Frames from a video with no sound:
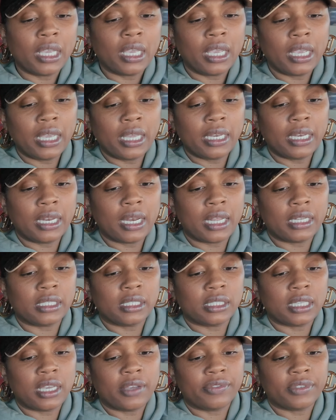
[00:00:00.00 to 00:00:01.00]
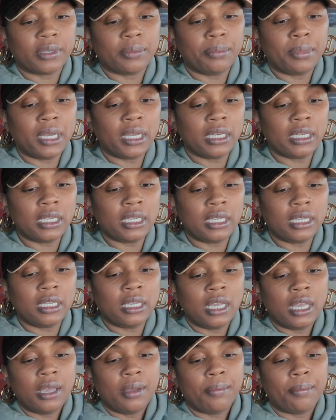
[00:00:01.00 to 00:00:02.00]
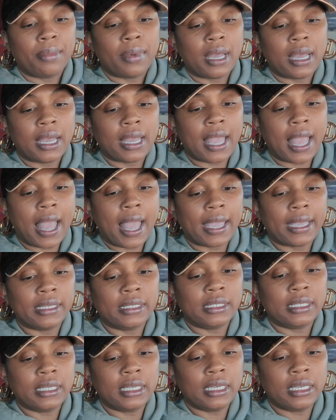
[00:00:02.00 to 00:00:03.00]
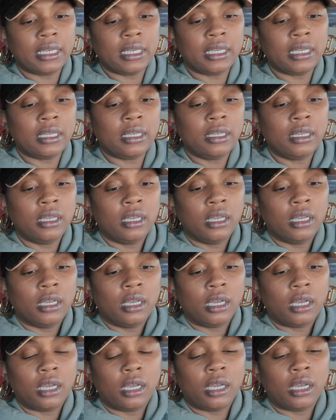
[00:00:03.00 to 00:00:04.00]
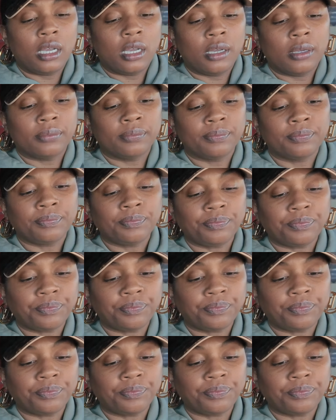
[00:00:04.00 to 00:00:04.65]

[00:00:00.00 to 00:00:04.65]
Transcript: And then I just have some money, my ID, my